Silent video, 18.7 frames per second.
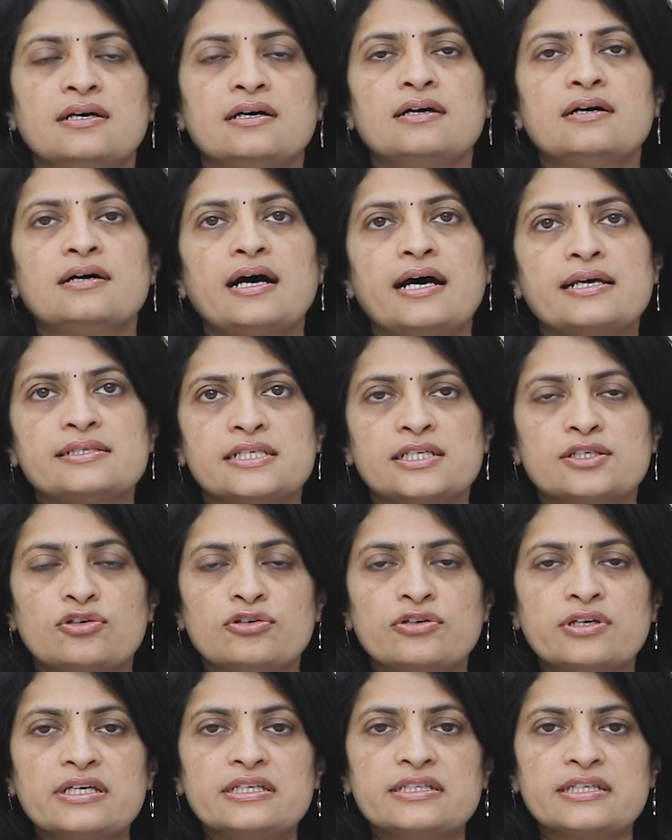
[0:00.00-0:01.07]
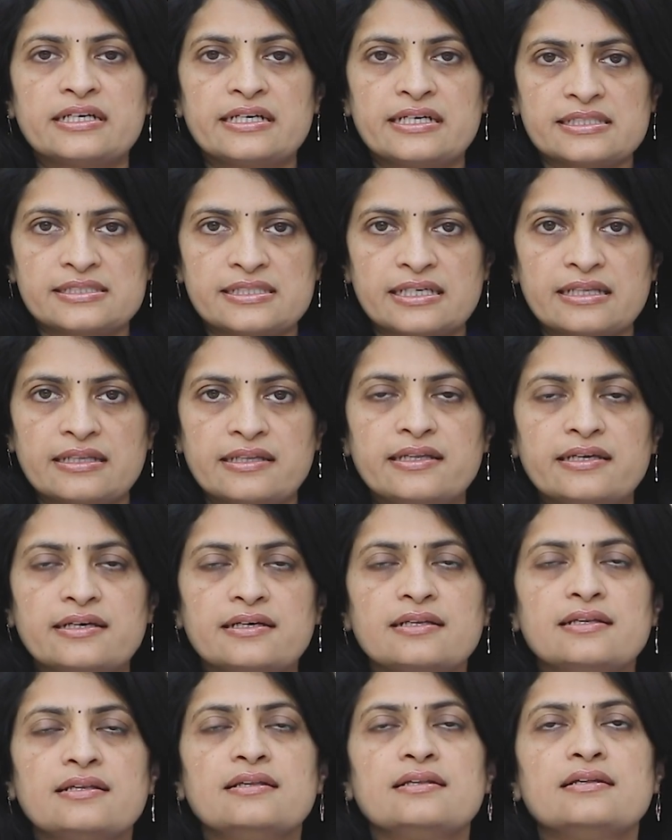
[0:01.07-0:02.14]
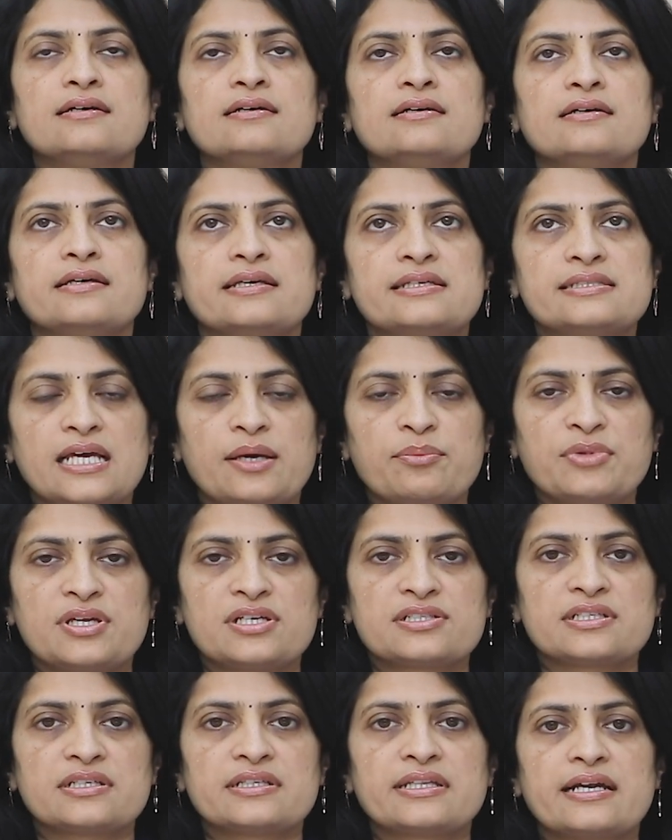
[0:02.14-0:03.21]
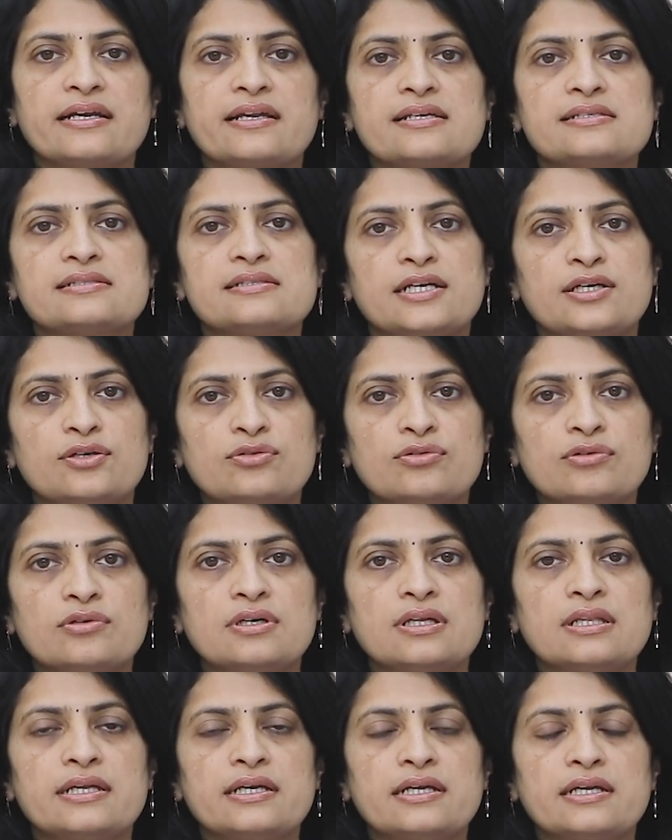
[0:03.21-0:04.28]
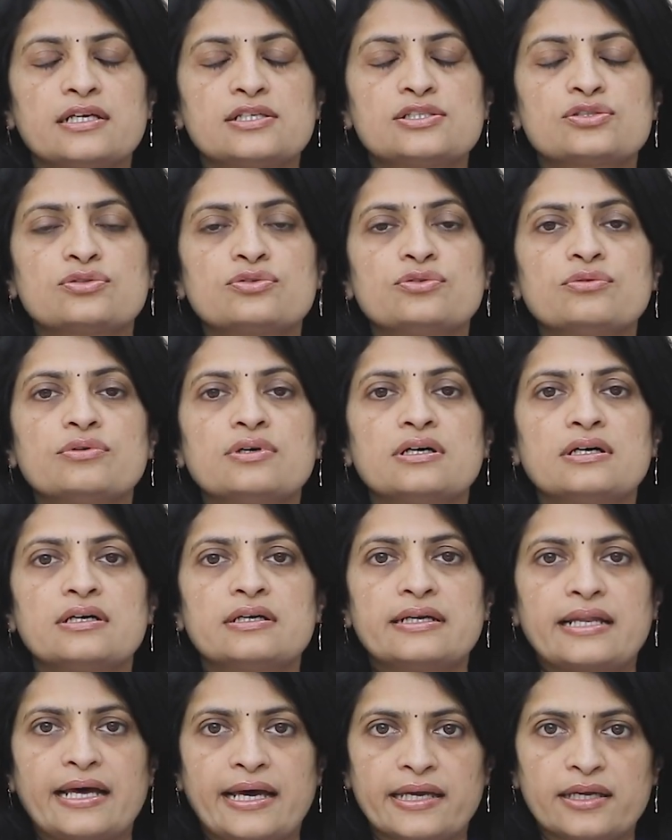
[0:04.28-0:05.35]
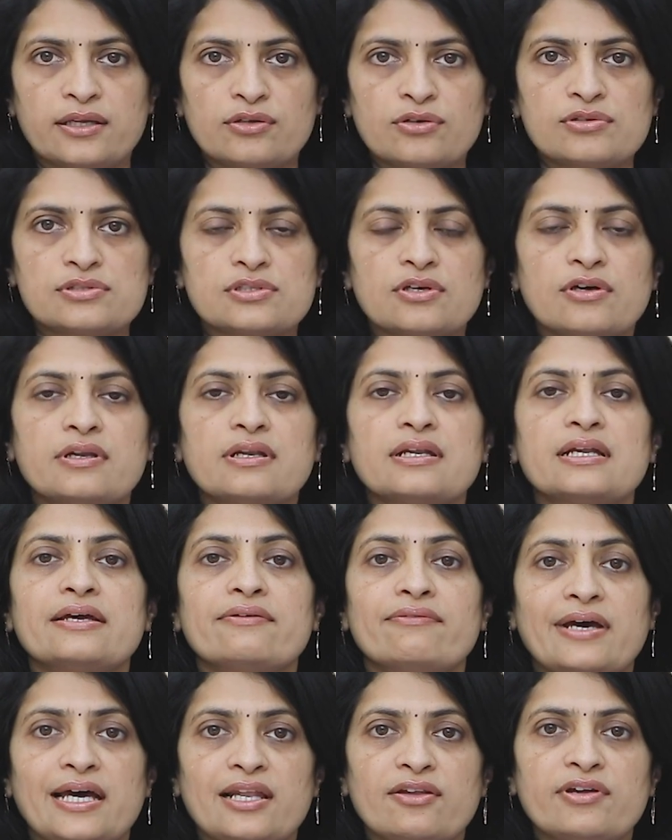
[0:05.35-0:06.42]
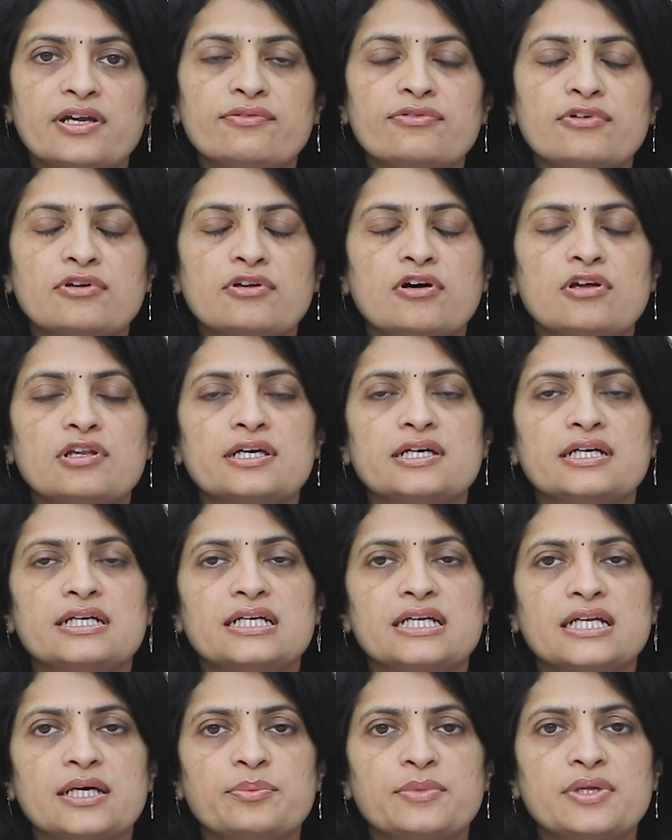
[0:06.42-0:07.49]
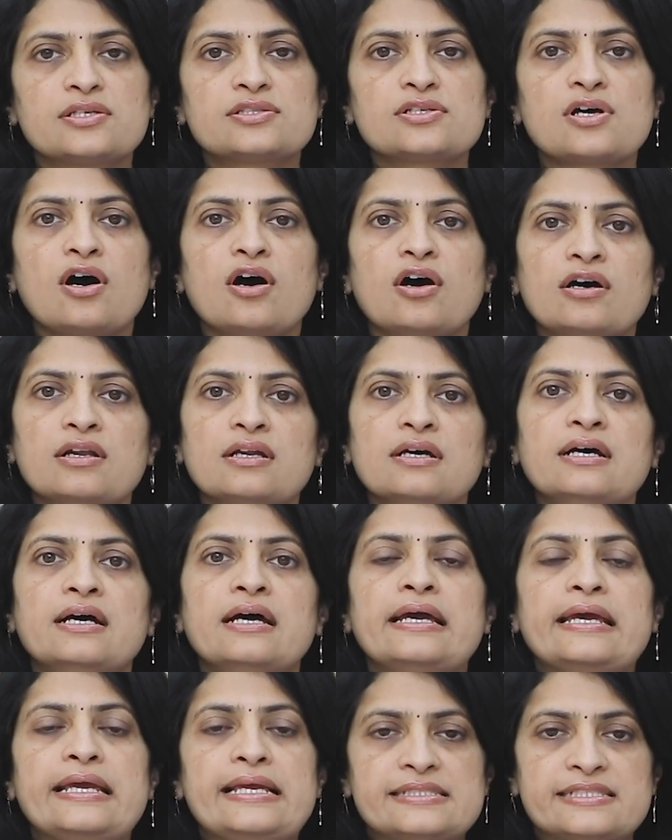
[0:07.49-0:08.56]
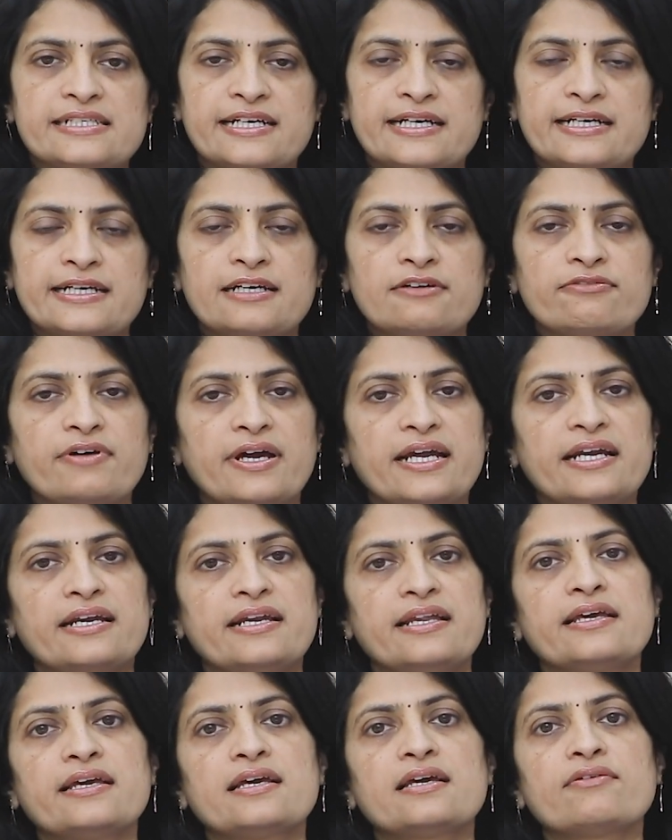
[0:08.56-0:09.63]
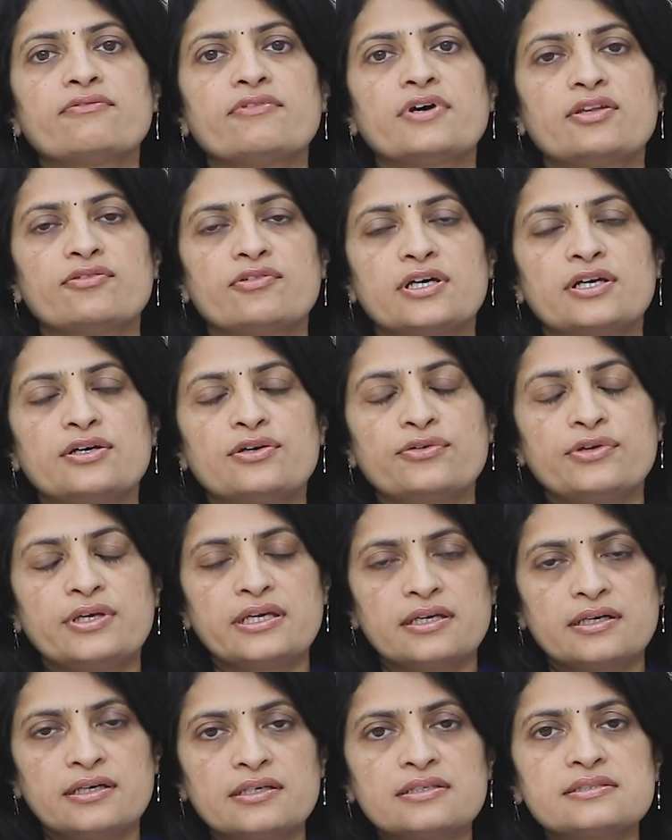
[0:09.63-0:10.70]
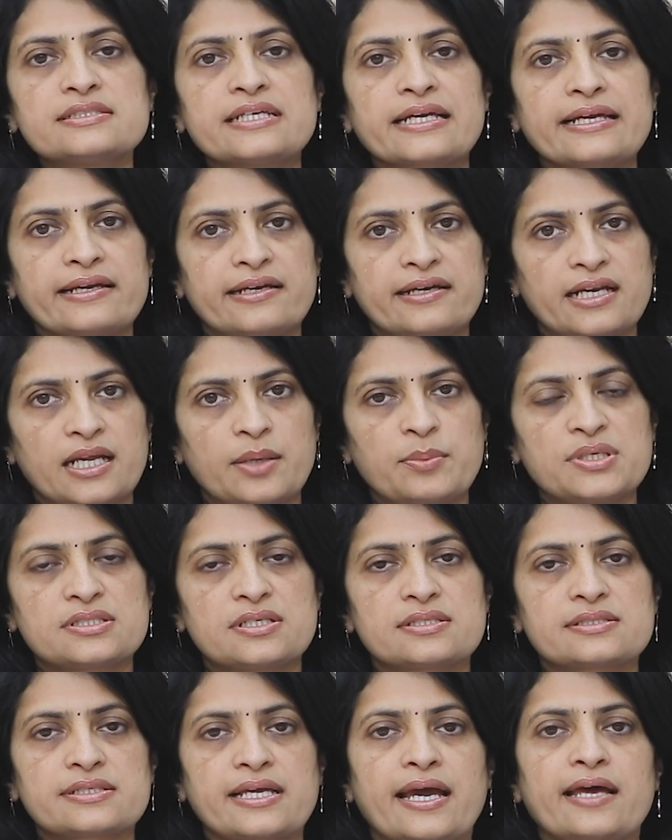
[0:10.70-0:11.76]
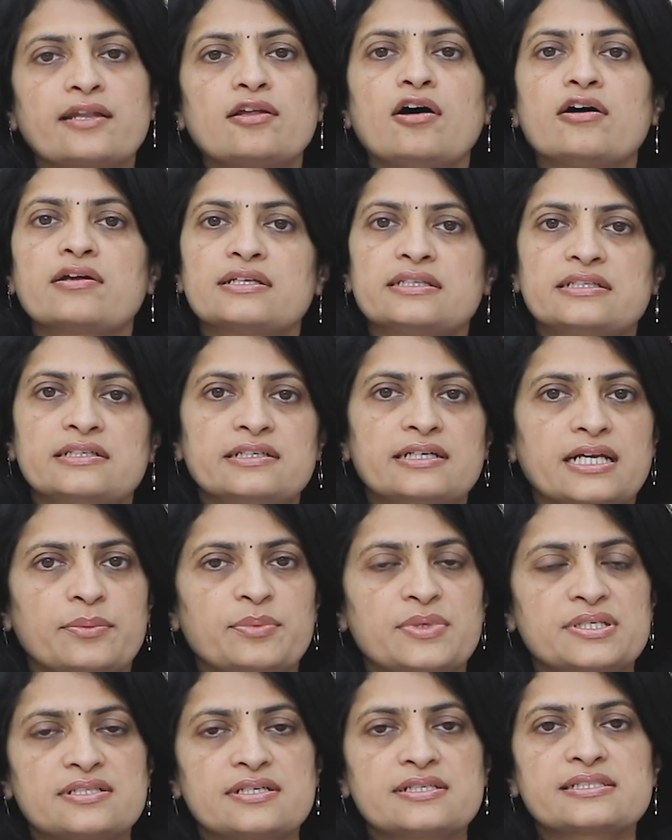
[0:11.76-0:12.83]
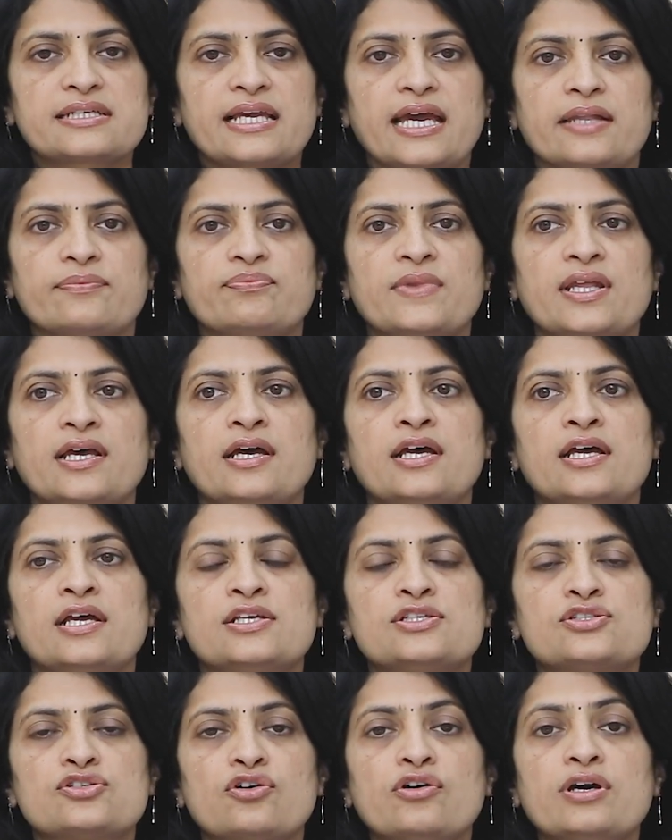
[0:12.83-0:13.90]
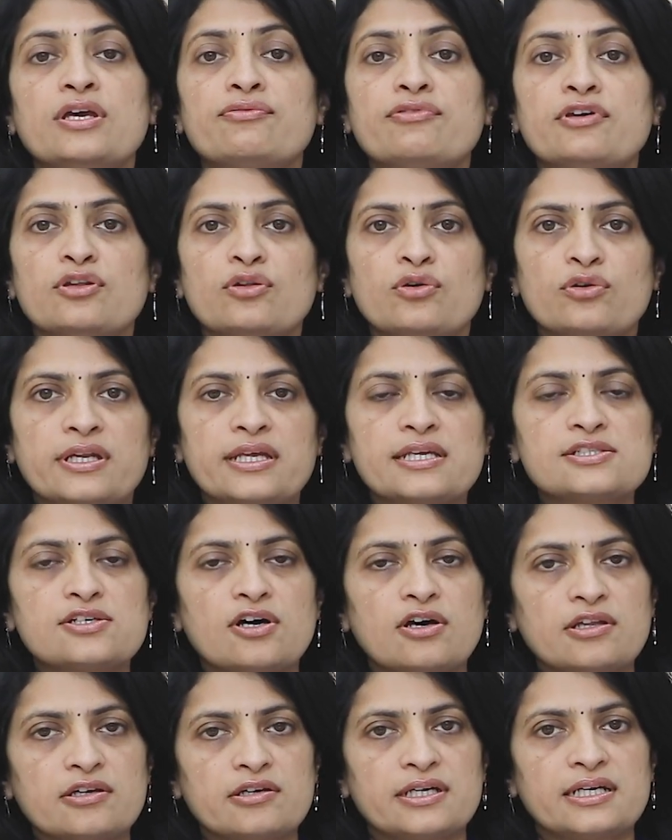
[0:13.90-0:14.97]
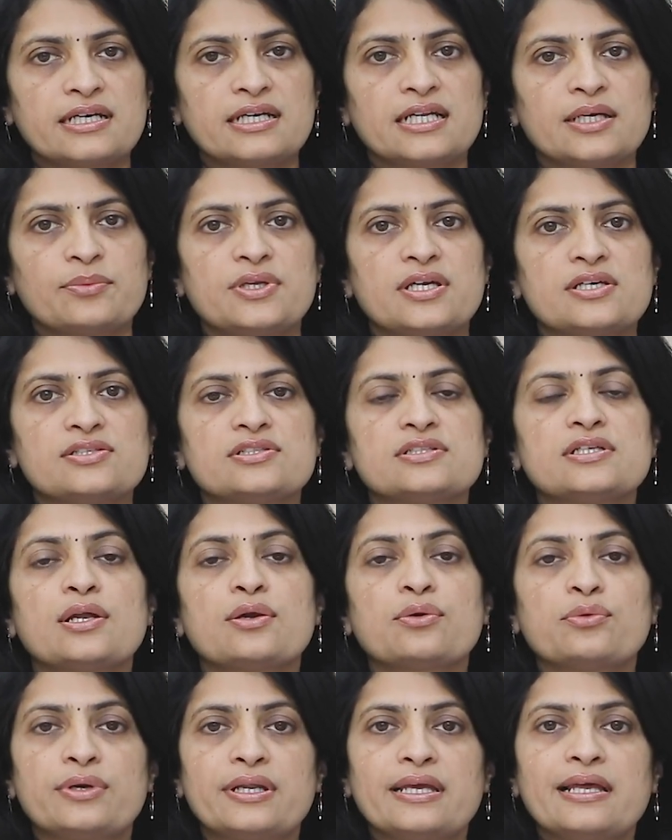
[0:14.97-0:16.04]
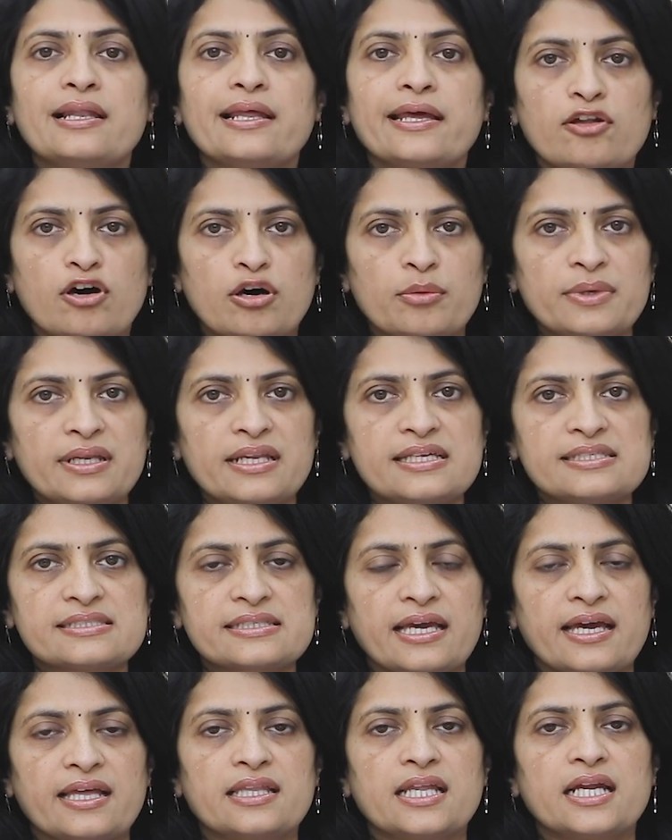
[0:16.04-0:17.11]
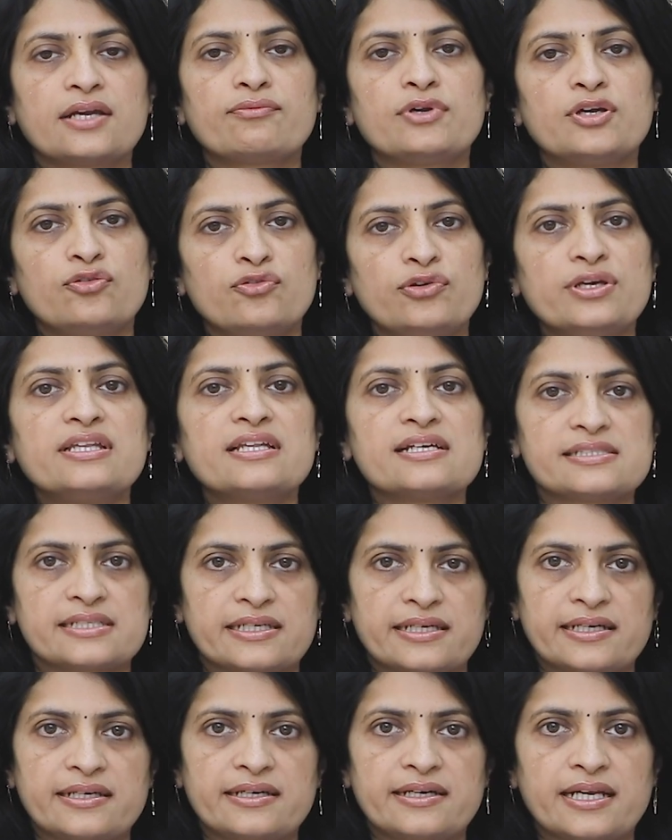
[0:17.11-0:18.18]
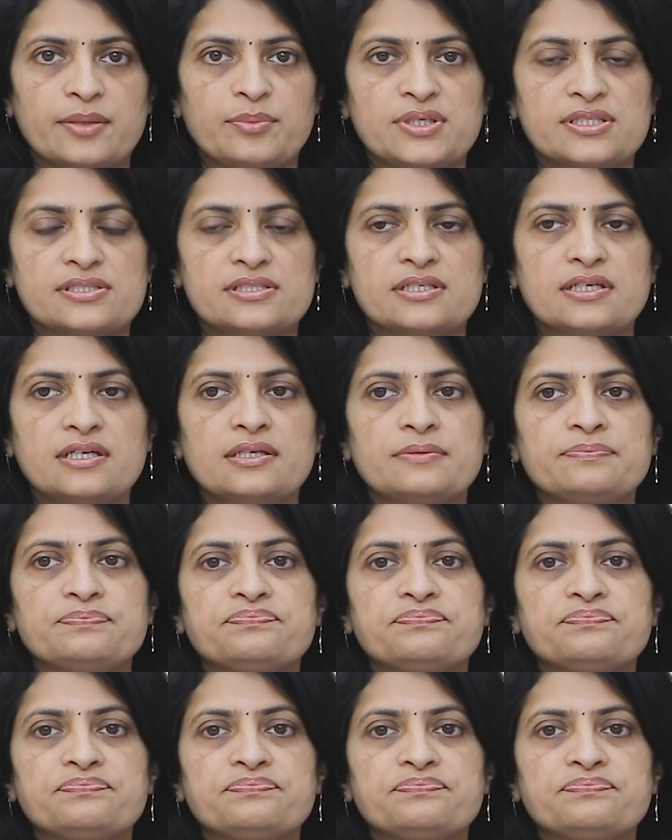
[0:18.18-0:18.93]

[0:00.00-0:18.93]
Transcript: As I told you, either it is a clinical examination that has led us to diagnose or evaluate for oligohydramnios, or incidental finding when we are doing a second trimester scan or a third trimester scan. So if you notice oligohydramnios in the routine anomaly scan that we do in the second trimester,